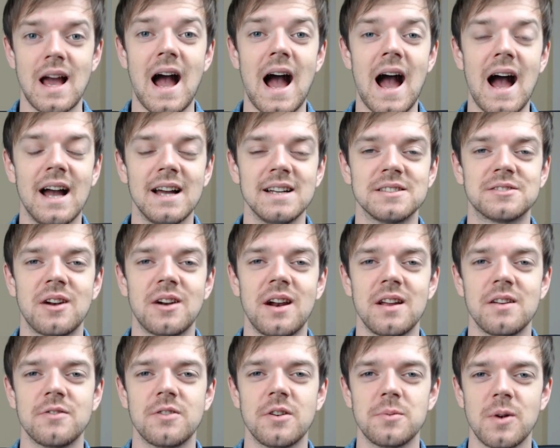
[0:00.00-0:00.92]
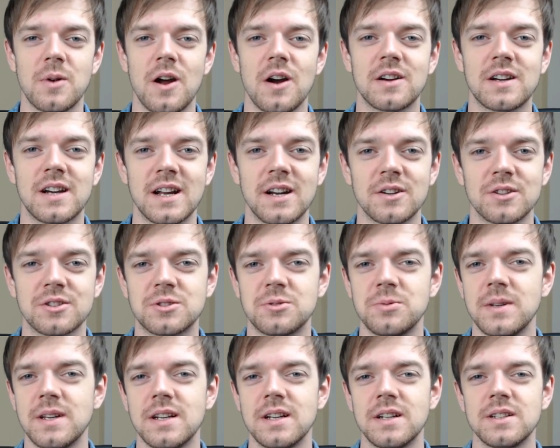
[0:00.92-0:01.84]
Hi, it's Ryan from Rocadog.
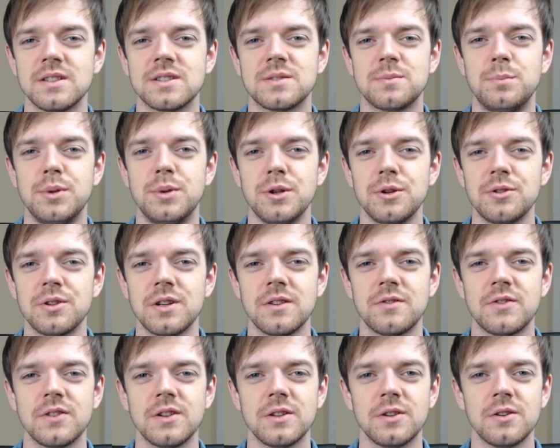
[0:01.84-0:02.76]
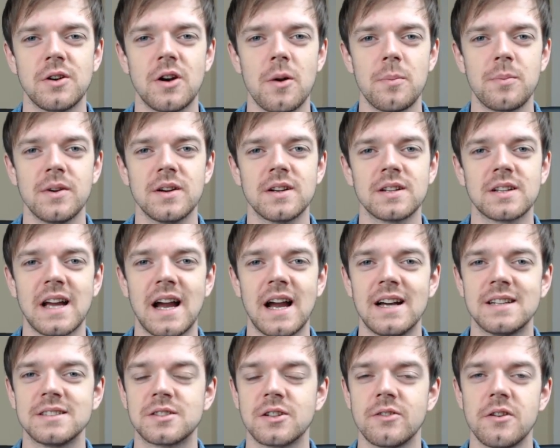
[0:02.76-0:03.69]
Sweden is a beautiful European
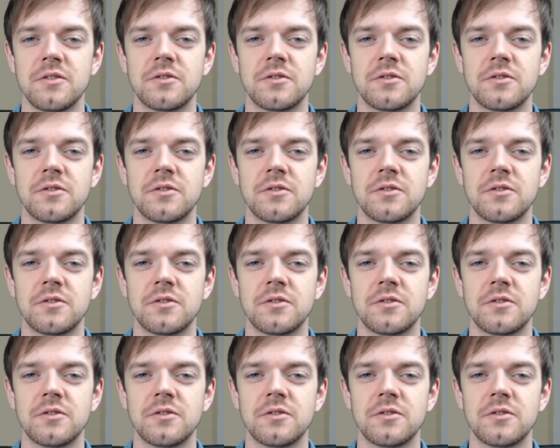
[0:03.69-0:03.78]
country